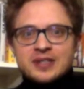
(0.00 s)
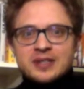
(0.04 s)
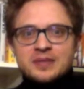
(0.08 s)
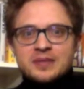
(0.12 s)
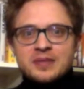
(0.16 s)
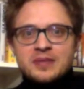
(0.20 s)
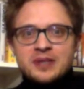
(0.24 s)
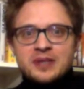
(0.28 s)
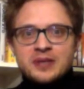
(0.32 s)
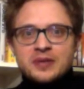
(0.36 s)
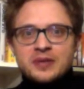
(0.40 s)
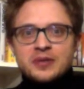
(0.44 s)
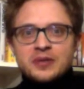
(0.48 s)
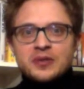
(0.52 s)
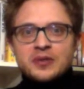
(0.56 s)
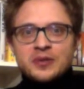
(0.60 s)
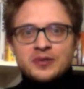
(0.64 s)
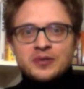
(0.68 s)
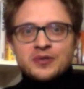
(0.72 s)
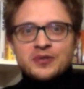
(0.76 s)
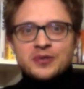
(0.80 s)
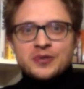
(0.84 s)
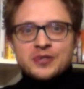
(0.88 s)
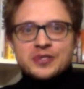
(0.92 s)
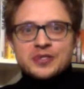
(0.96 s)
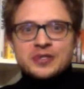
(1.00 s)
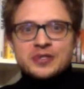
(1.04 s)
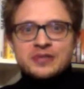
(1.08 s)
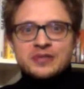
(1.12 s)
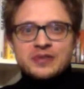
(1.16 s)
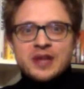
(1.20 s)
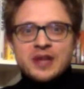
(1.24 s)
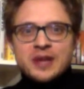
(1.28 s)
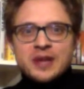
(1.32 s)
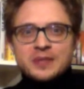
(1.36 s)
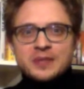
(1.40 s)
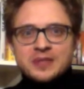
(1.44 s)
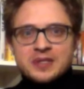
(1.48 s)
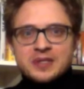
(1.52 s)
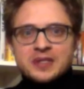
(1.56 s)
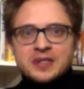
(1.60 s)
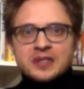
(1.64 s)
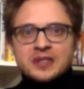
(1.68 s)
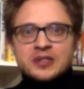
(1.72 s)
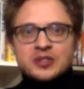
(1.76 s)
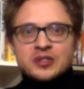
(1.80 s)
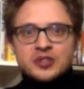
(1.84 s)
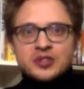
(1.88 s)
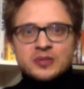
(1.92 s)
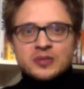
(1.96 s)
here at the University of Leipzig in
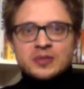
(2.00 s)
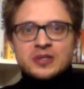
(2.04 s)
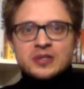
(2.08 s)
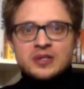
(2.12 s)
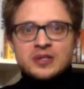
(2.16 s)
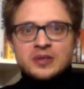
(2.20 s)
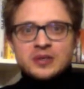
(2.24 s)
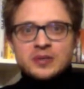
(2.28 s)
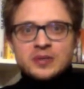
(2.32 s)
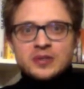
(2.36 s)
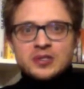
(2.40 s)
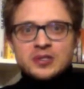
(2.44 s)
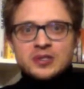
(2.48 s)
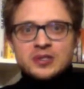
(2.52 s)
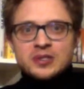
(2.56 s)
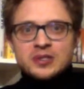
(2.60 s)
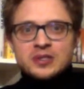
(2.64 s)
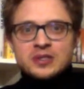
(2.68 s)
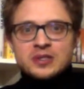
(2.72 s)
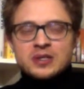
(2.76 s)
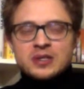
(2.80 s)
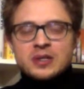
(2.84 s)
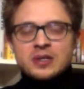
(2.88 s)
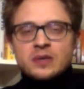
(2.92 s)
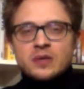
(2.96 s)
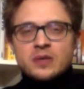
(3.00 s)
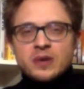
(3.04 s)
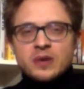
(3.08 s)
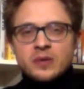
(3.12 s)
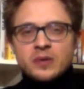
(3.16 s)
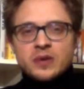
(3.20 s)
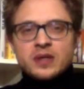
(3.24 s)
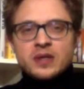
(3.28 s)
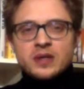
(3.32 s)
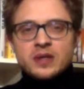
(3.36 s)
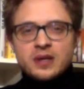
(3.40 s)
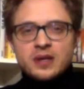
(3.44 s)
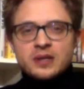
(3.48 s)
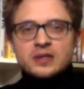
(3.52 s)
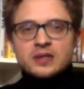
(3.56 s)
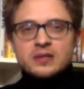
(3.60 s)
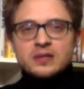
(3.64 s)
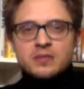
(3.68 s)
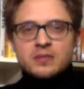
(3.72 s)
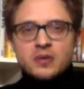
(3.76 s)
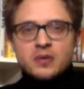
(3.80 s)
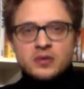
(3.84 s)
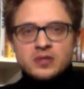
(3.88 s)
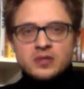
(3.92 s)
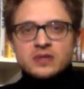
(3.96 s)
Germany, which is where we collected
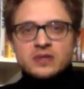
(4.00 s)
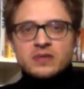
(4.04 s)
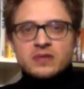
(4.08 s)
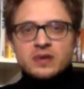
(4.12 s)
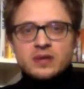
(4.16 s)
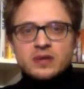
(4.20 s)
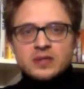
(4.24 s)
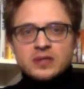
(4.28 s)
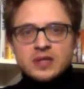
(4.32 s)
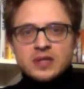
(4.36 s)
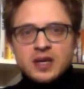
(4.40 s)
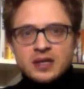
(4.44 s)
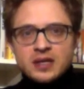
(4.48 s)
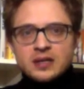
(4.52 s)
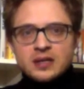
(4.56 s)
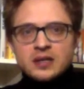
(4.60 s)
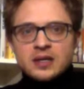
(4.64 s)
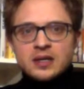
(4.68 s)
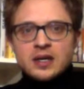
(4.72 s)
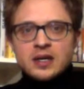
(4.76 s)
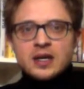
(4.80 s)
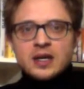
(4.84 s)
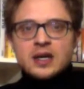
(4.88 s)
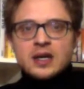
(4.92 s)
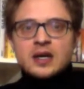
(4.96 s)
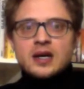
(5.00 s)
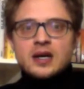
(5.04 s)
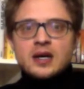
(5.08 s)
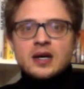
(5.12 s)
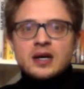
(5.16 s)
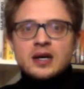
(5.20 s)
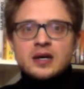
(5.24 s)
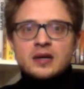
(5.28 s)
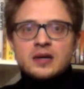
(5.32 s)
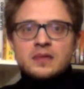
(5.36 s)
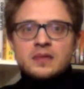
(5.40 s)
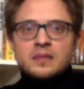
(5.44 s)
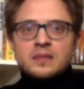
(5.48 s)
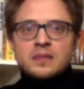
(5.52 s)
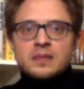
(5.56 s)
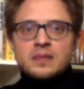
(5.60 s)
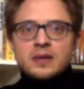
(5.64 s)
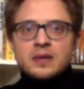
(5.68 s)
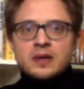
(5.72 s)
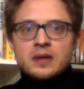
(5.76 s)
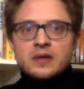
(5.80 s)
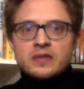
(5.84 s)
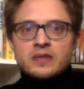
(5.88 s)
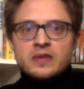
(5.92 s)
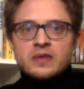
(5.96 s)
most of our data
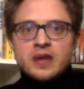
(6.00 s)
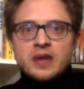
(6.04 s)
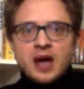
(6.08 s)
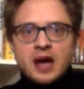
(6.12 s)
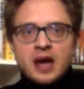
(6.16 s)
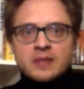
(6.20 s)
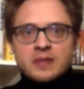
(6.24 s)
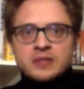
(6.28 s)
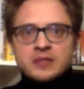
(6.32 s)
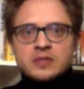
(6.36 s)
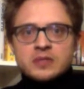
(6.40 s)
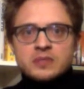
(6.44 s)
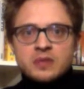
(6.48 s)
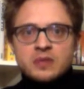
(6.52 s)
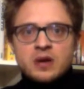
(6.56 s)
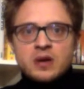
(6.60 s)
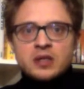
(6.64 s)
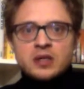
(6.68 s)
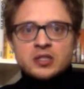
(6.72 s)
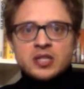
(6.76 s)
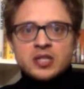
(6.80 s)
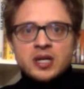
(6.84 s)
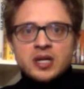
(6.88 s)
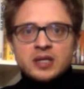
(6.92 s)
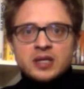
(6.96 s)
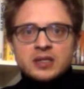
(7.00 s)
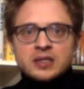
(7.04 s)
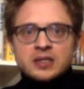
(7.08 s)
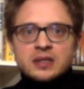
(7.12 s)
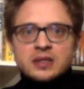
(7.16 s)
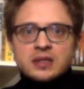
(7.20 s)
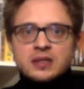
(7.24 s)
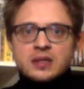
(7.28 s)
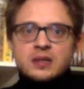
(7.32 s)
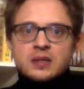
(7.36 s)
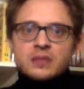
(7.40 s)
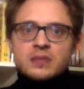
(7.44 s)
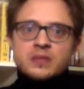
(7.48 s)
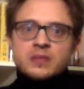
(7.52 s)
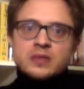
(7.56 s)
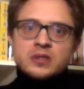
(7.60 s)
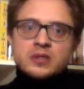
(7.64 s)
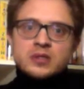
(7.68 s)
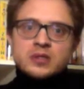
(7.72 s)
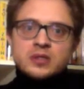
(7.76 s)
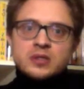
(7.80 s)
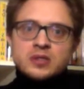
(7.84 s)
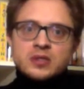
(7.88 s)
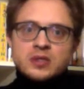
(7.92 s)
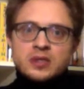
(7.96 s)
of the AMIS project,
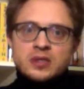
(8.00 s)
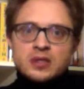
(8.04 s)
which